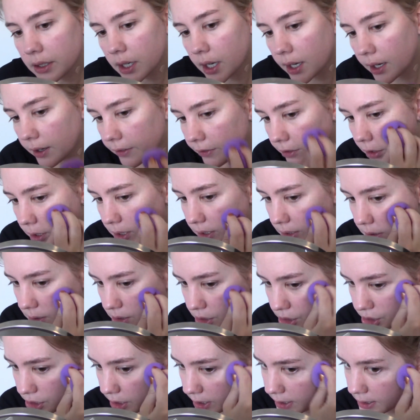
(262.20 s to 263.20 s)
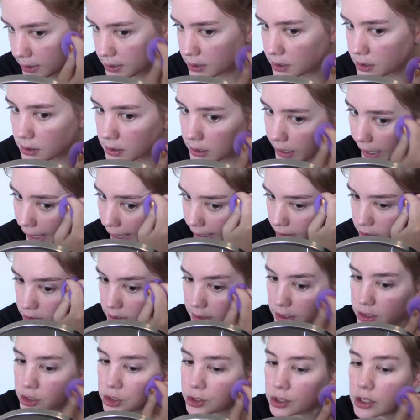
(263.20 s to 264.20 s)
coverage is
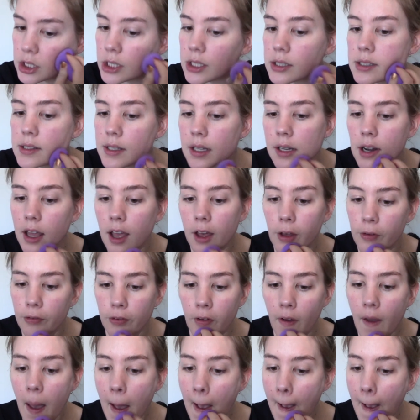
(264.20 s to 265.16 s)
actually just enough